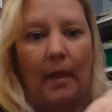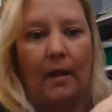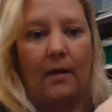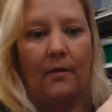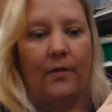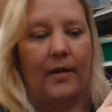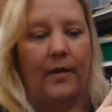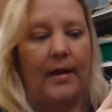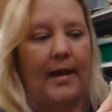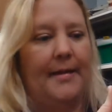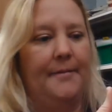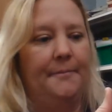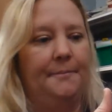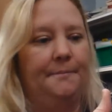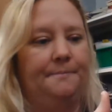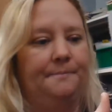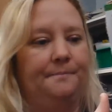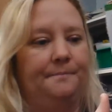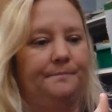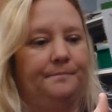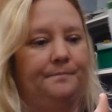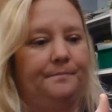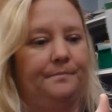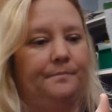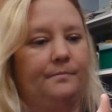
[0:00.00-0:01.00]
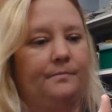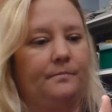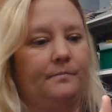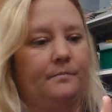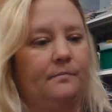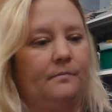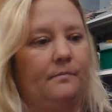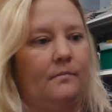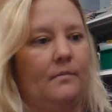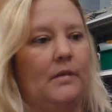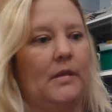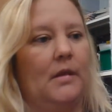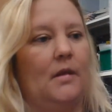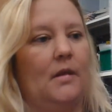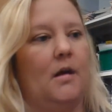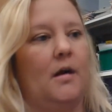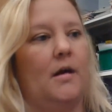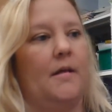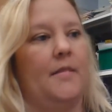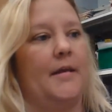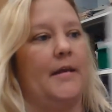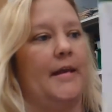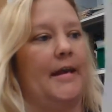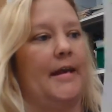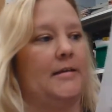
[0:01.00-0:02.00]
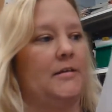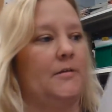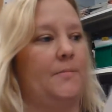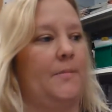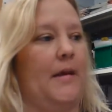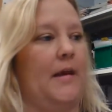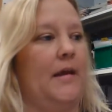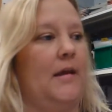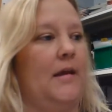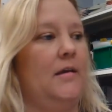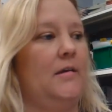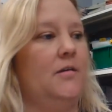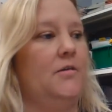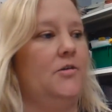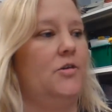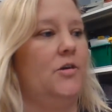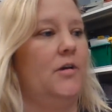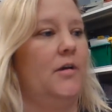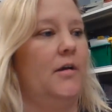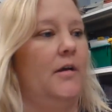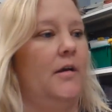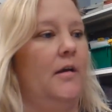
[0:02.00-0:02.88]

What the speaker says: Okay, on the next page,